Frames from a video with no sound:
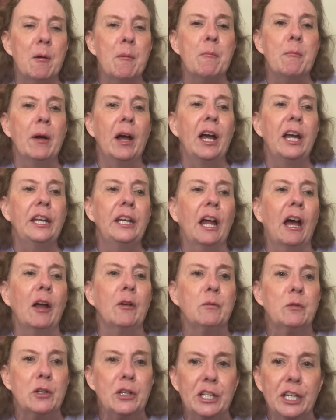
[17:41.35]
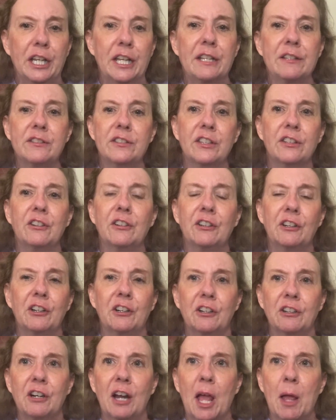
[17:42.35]
But I wouldn't consider
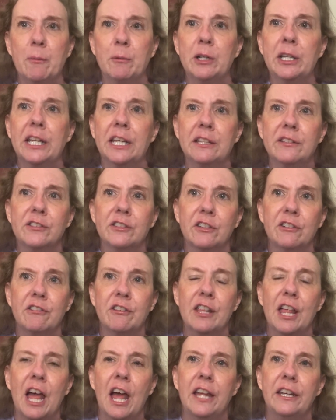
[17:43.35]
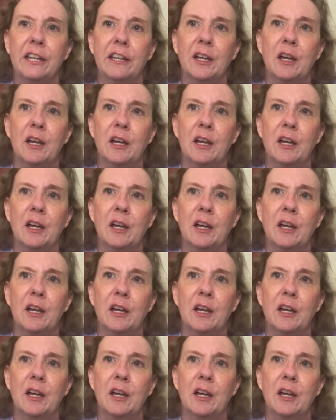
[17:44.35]
her, I would consider that